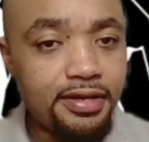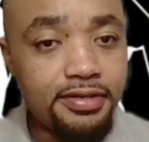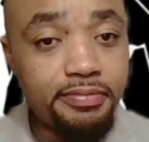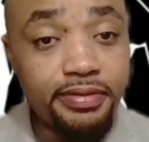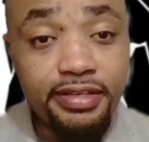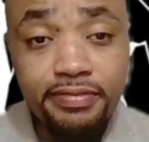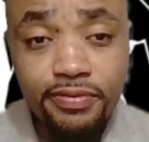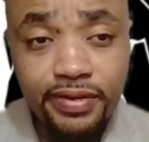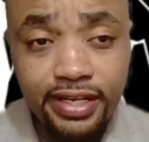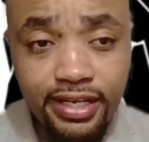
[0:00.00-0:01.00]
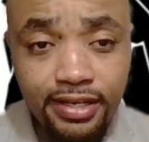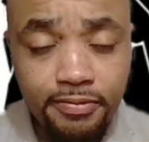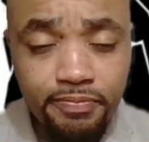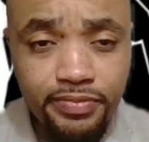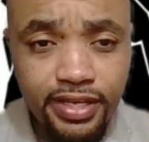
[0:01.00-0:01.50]
believe in reading,
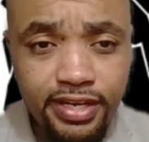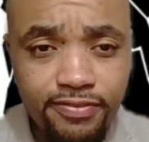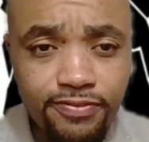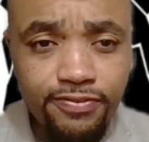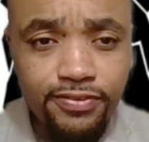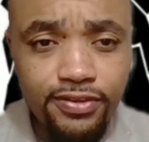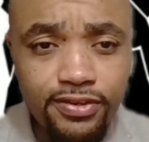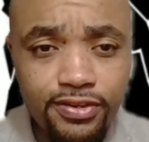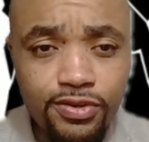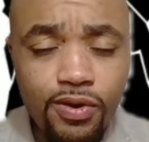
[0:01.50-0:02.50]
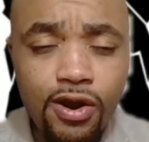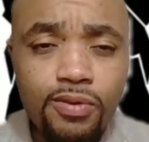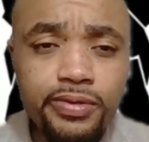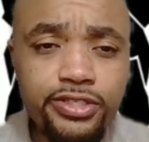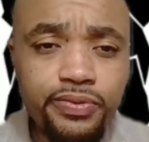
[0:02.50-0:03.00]
and if you are
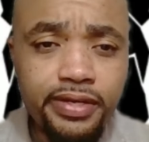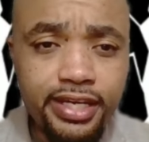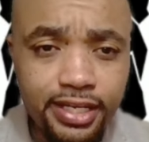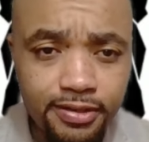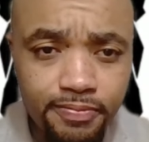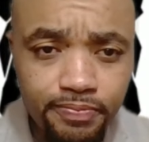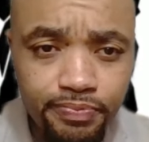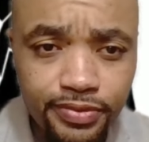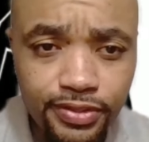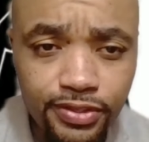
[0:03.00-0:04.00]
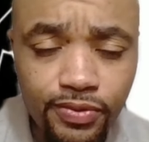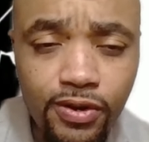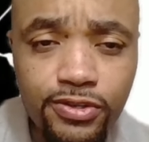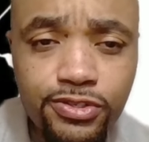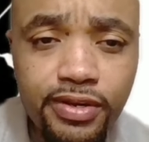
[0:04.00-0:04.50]
what you eat, you
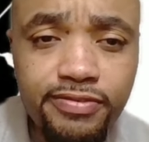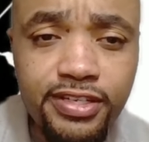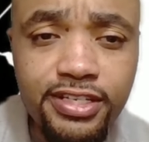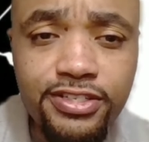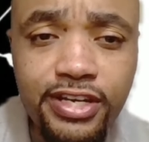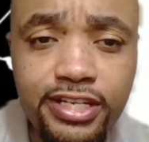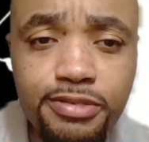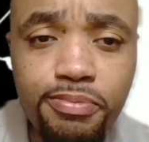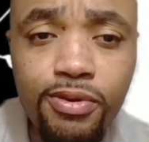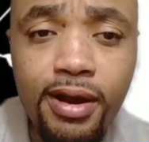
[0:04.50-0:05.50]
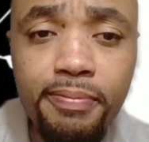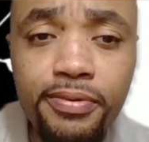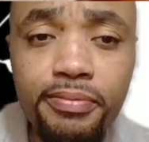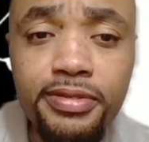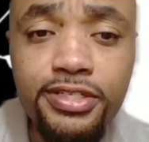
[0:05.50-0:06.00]
also have to ingest proper
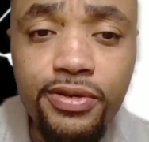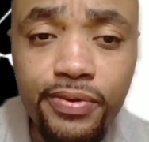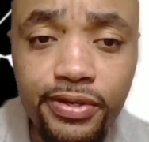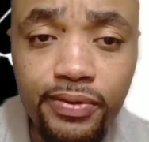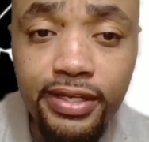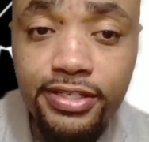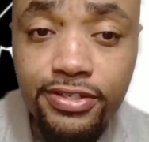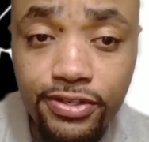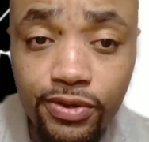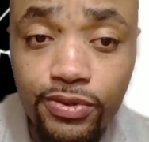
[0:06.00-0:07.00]
material into your